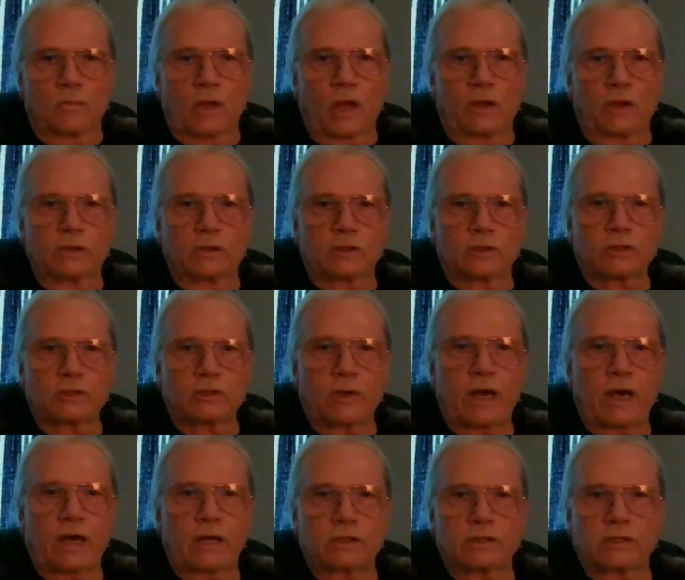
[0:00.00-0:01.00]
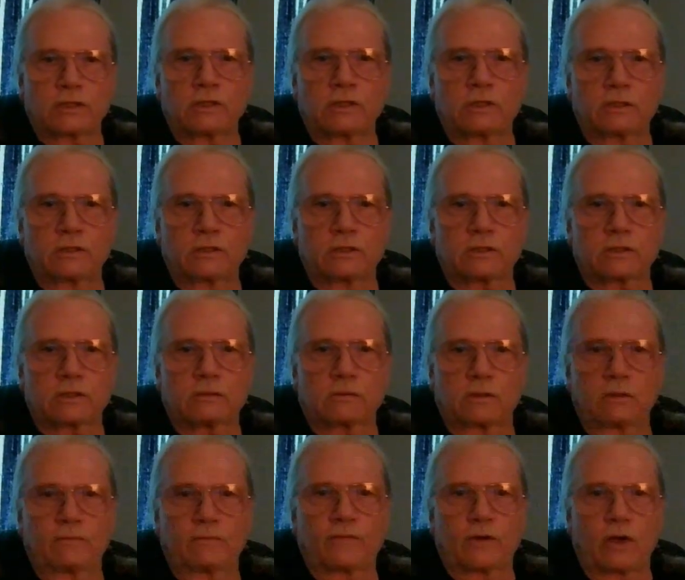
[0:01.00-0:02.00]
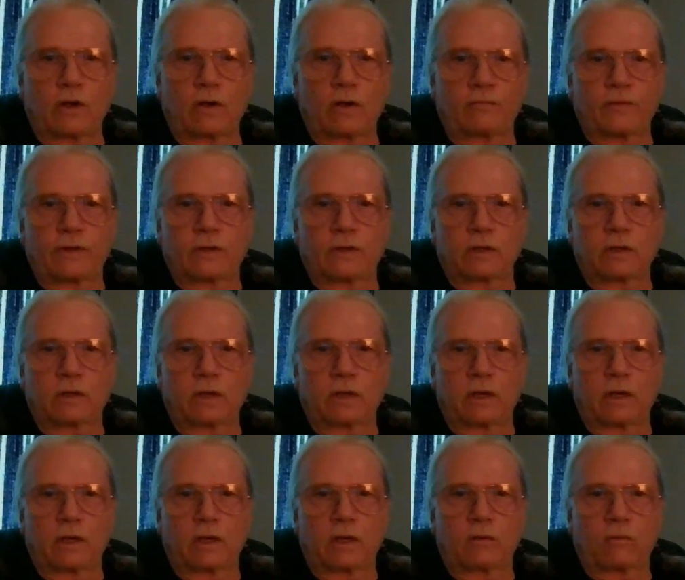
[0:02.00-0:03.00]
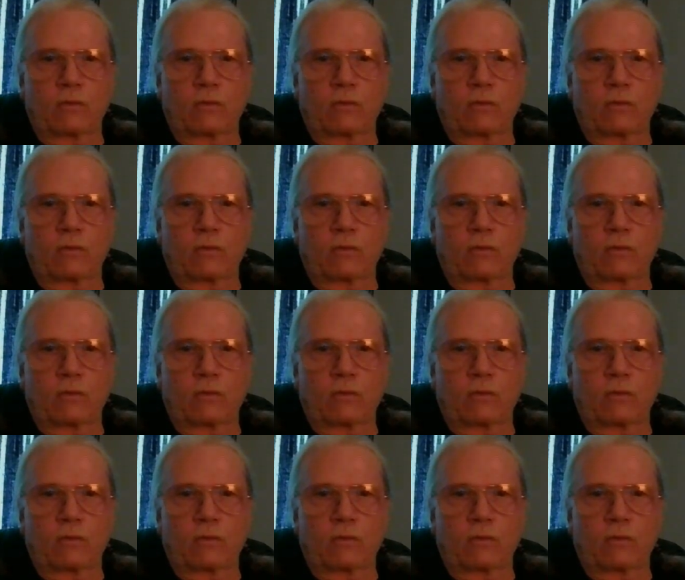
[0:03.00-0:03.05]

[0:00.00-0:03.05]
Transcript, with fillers: and the strategy is evolving uh,